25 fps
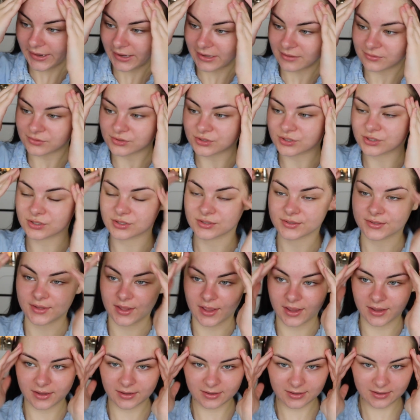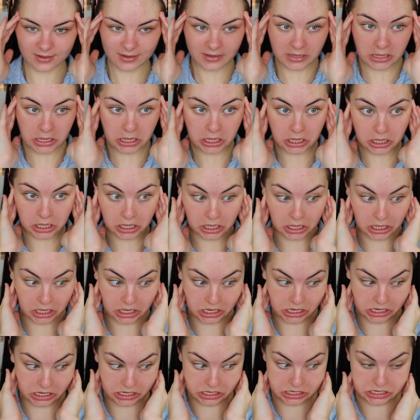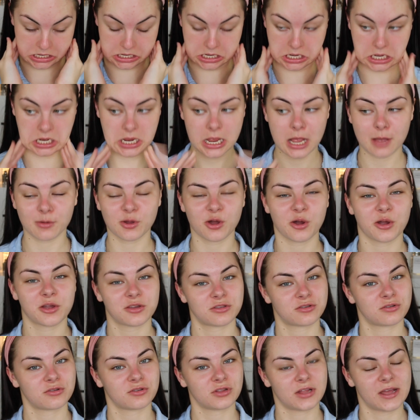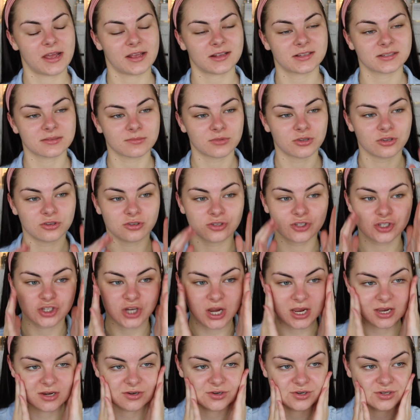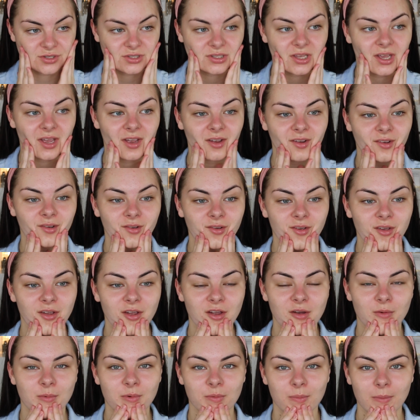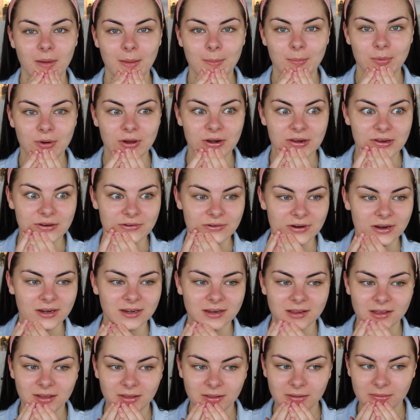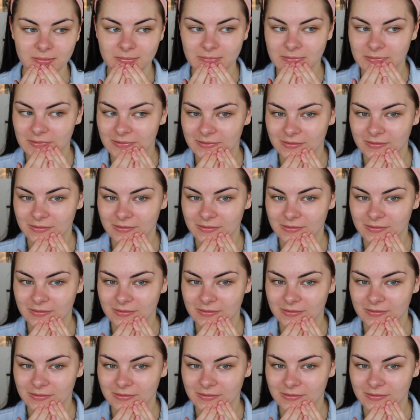and it's just like, ugh. I'm going through like some huge changes like with my body right now.